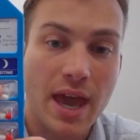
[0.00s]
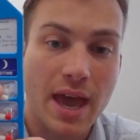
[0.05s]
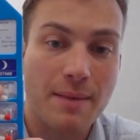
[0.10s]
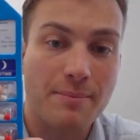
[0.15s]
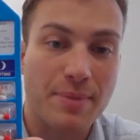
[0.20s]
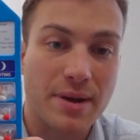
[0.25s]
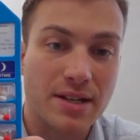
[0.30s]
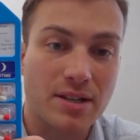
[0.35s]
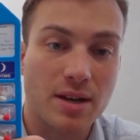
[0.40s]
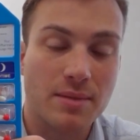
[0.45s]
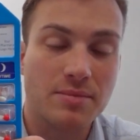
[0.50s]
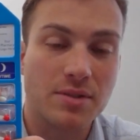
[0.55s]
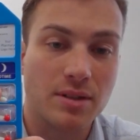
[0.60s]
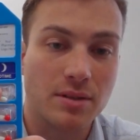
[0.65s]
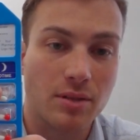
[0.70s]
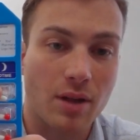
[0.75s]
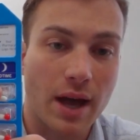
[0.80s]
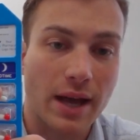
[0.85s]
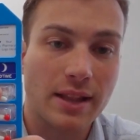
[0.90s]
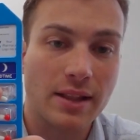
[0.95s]
And bedtime's
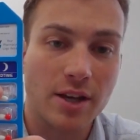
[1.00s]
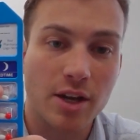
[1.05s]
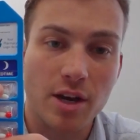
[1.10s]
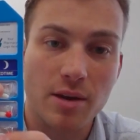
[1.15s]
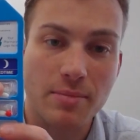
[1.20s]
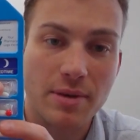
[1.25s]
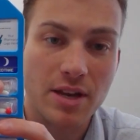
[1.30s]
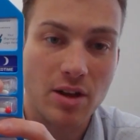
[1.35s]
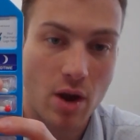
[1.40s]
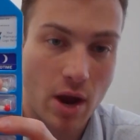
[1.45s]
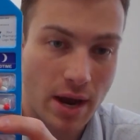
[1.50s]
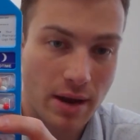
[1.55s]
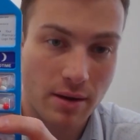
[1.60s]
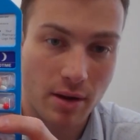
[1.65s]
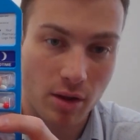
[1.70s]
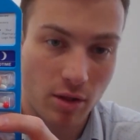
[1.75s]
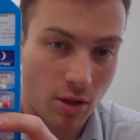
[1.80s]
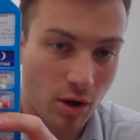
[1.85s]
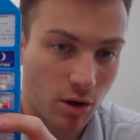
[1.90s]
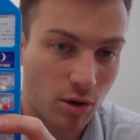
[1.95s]
likely going to be 9
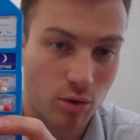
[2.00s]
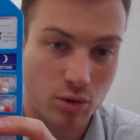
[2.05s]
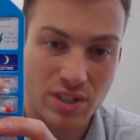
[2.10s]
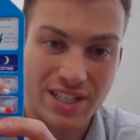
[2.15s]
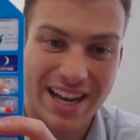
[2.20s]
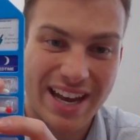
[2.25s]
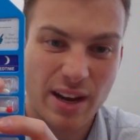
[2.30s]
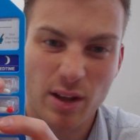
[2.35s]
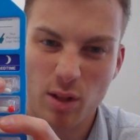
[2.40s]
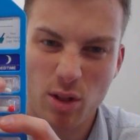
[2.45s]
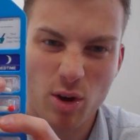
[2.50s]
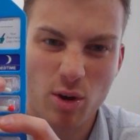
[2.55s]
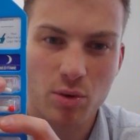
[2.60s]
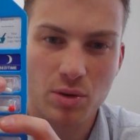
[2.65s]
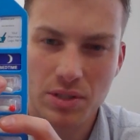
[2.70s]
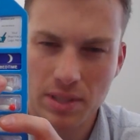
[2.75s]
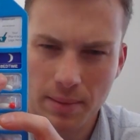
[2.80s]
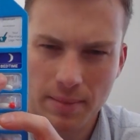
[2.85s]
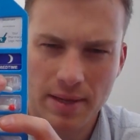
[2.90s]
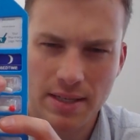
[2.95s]
o'clock or 10 o'clock
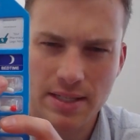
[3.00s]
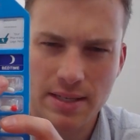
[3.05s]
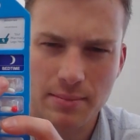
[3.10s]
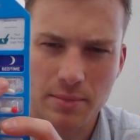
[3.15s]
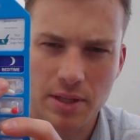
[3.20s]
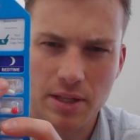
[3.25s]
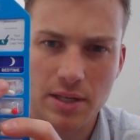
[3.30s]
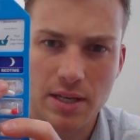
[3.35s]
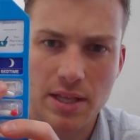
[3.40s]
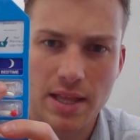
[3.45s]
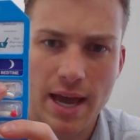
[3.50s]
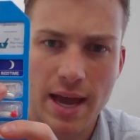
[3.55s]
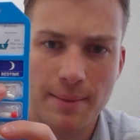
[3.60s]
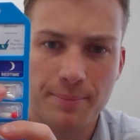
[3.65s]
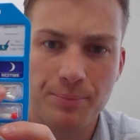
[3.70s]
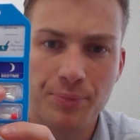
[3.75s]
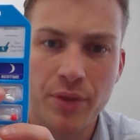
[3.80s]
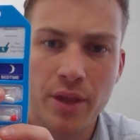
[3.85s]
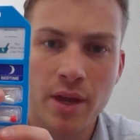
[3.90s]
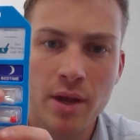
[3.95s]
or something similar to that.